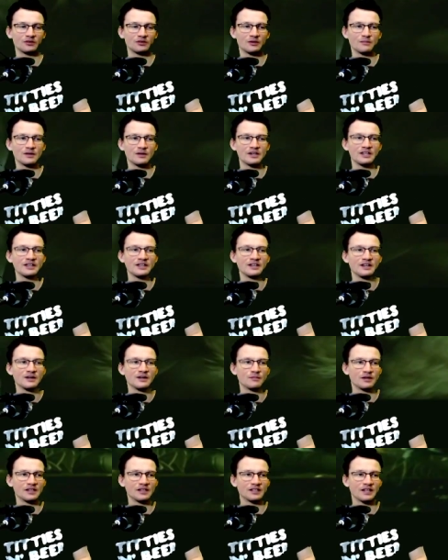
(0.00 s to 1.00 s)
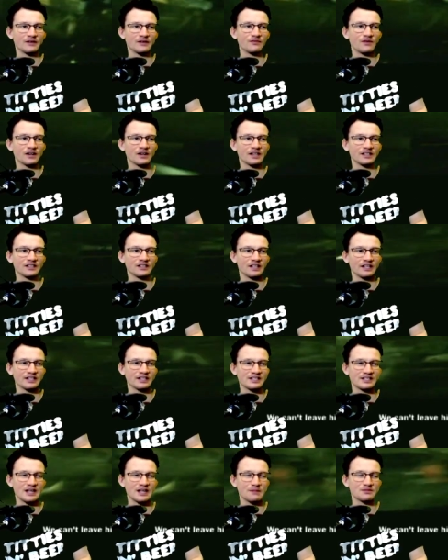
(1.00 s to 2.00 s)
somebody, but he like fucking like
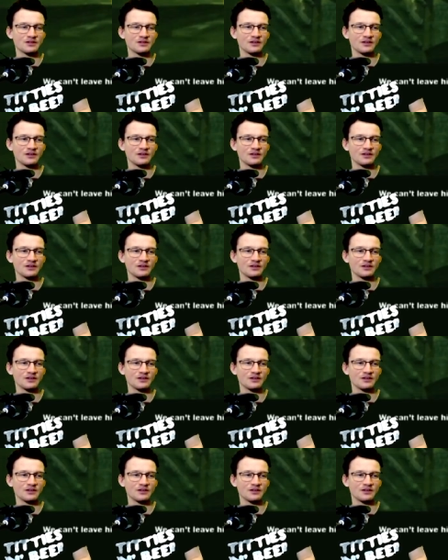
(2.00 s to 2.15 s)
steps